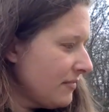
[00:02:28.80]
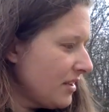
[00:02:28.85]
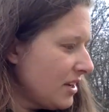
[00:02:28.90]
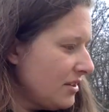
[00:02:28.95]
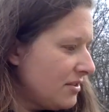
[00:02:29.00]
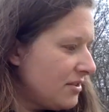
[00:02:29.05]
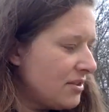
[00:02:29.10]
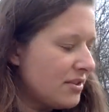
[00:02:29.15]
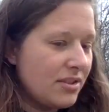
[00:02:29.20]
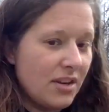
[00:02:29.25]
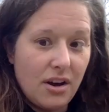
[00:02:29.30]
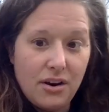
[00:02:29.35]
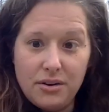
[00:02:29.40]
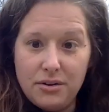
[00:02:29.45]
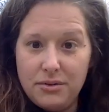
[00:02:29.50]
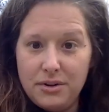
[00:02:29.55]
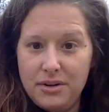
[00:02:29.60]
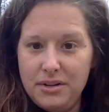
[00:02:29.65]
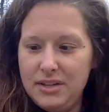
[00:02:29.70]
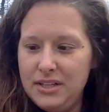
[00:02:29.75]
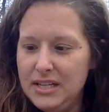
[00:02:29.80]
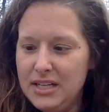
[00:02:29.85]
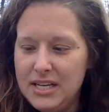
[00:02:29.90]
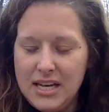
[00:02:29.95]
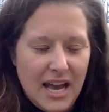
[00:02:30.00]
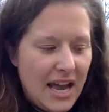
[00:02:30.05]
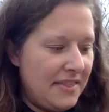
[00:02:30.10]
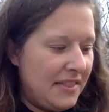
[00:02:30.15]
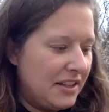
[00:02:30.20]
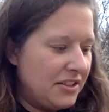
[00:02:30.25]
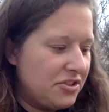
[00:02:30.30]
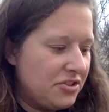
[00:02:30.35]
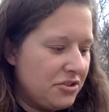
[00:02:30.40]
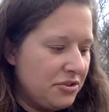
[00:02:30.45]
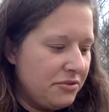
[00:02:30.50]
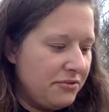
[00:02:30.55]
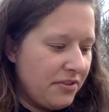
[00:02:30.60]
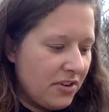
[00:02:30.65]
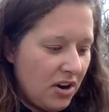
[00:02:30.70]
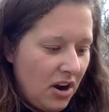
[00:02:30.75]
So, and that's
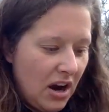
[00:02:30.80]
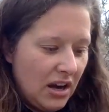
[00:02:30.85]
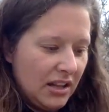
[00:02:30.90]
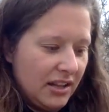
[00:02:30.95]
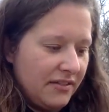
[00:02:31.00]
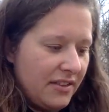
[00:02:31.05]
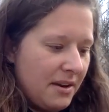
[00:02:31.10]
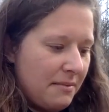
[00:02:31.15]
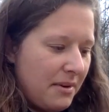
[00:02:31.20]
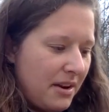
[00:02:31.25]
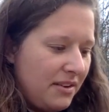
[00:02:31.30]
true for all of them.